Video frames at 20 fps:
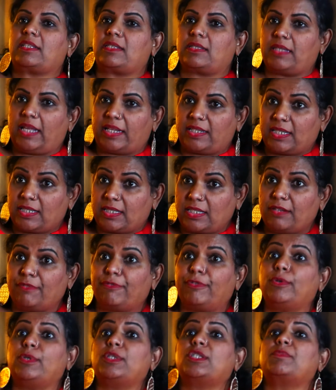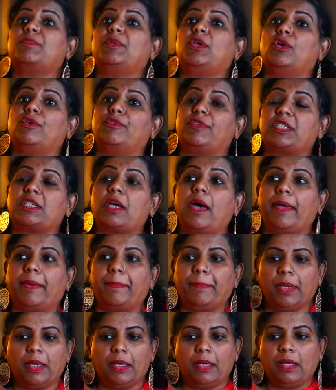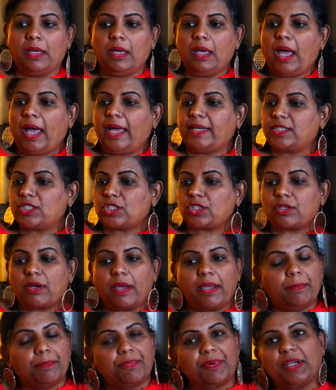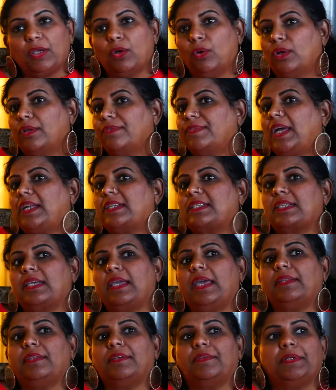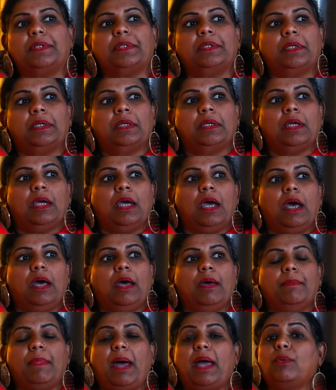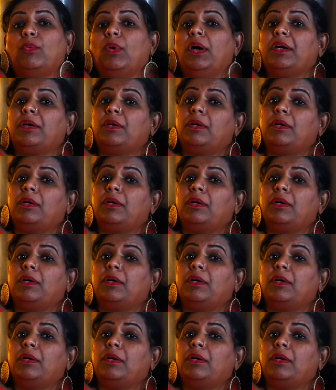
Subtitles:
that has influenced me over time, I just try and bring all of that together. And I